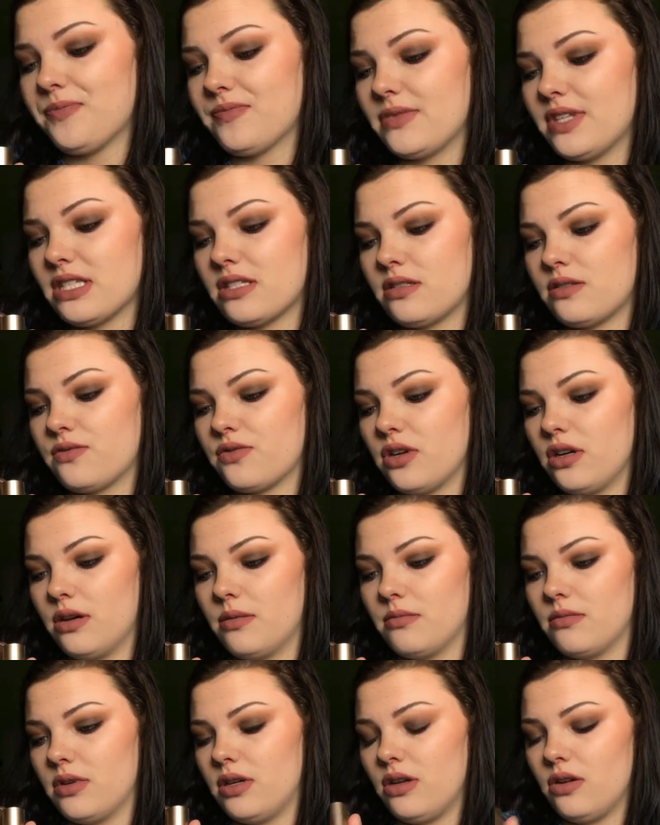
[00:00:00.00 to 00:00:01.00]
This is
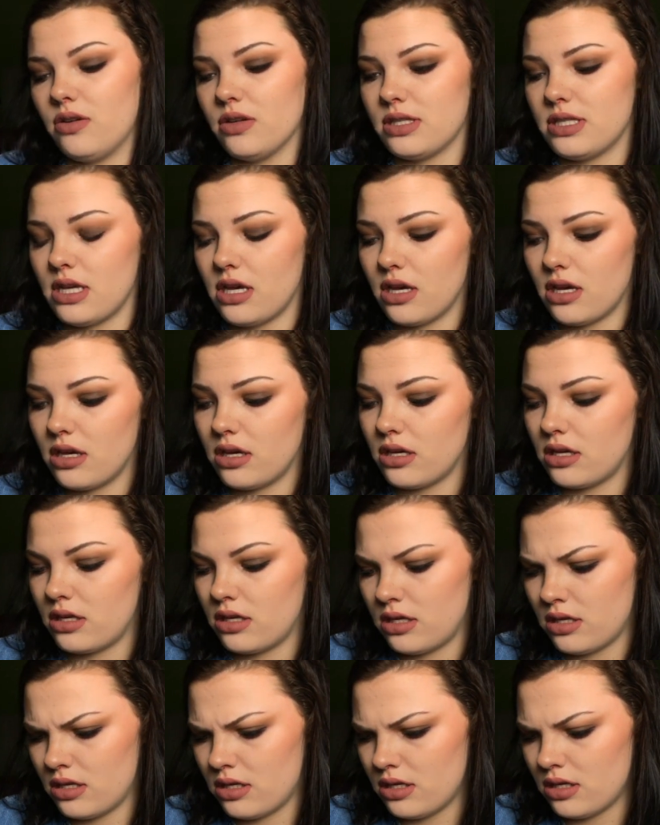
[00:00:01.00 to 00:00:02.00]
from Ulta,
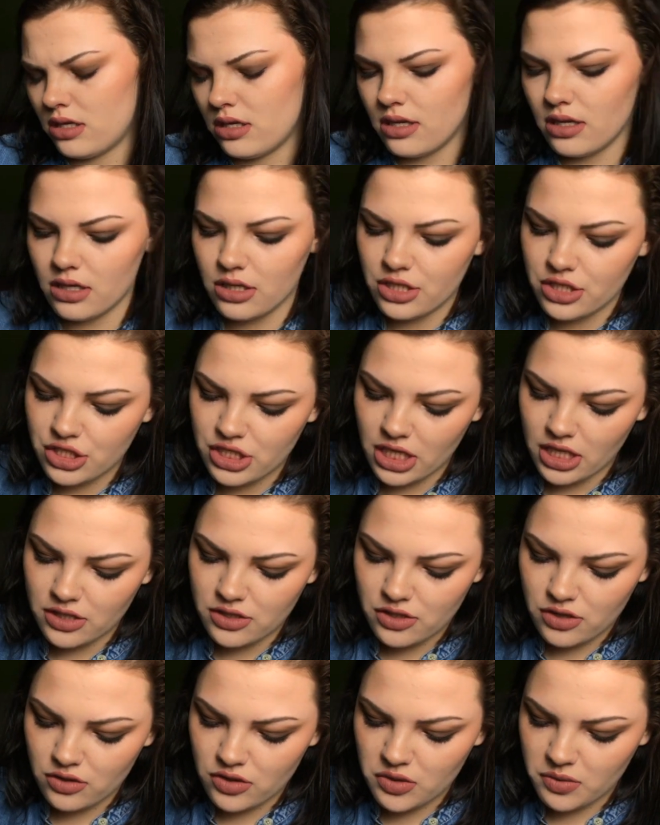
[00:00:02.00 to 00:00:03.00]
shade
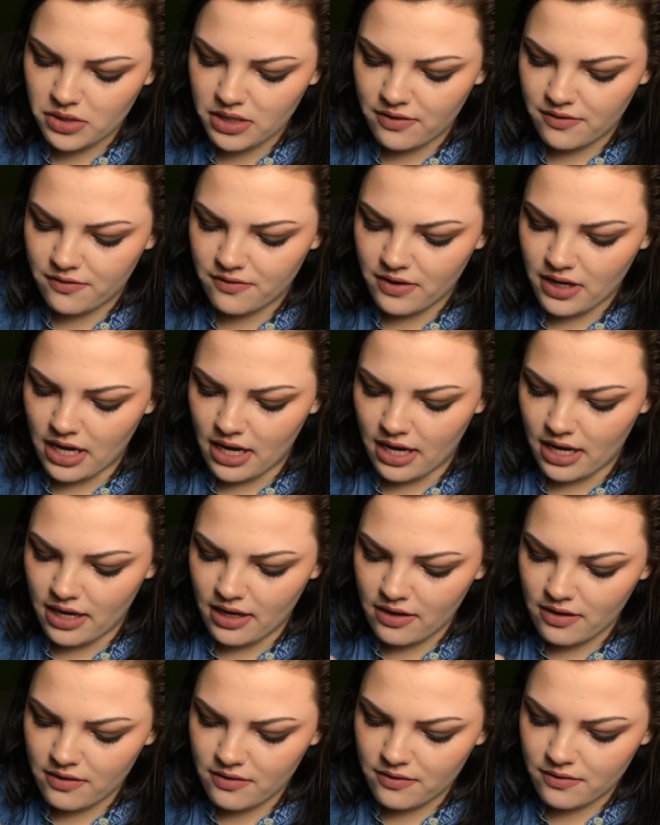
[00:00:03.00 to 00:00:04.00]

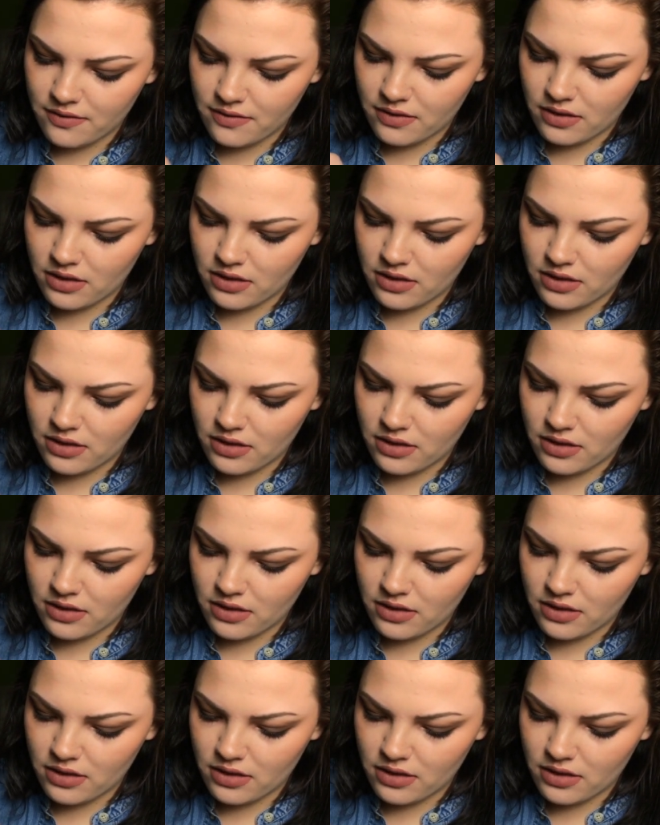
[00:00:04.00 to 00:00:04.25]
225.